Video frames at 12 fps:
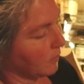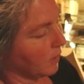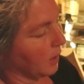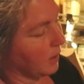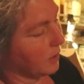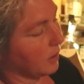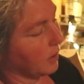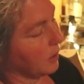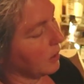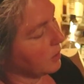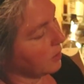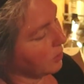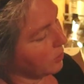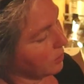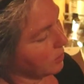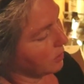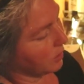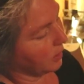Yeah, see this? I'll
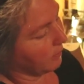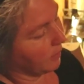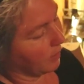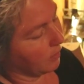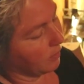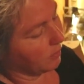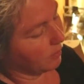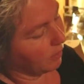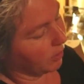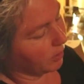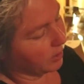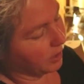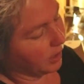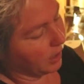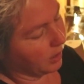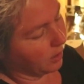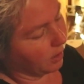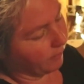just leave that hard to
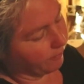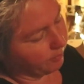get off